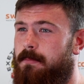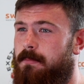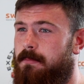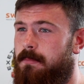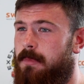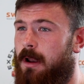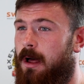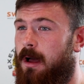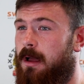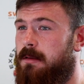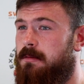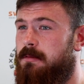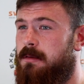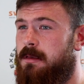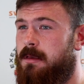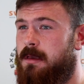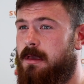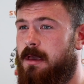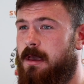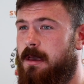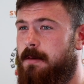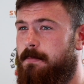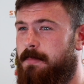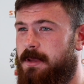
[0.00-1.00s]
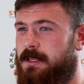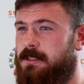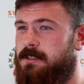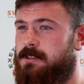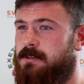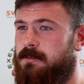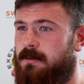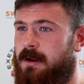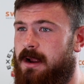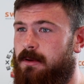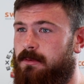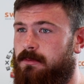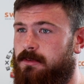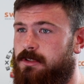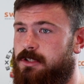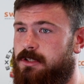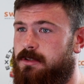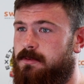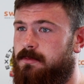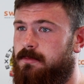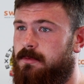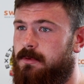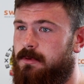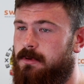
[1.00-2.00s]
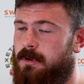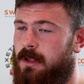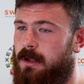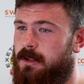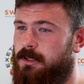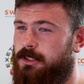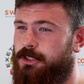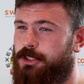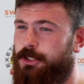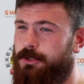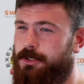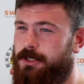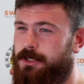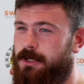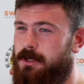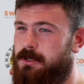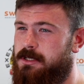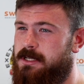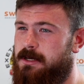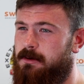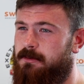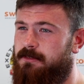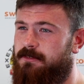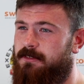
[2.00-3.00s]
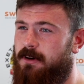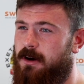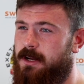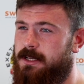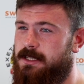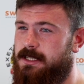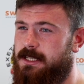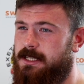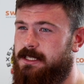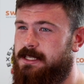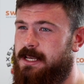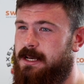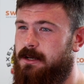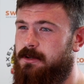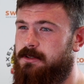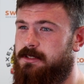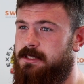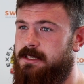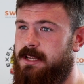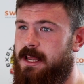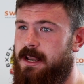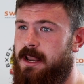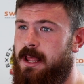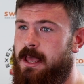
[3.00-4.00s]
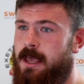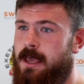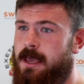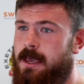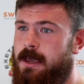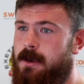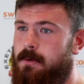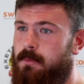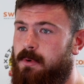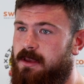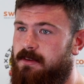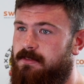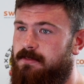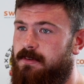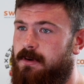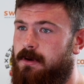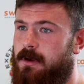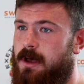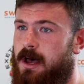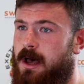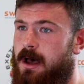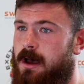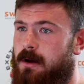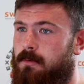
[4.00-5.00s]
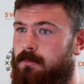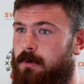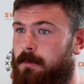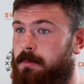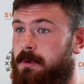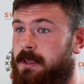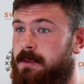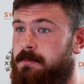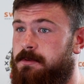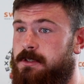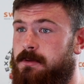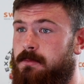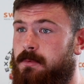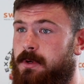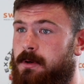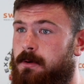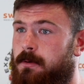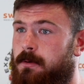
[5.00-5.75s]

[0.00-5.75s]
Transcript: like bits around, just like tuning those little fine details, and then with Rob Gibson we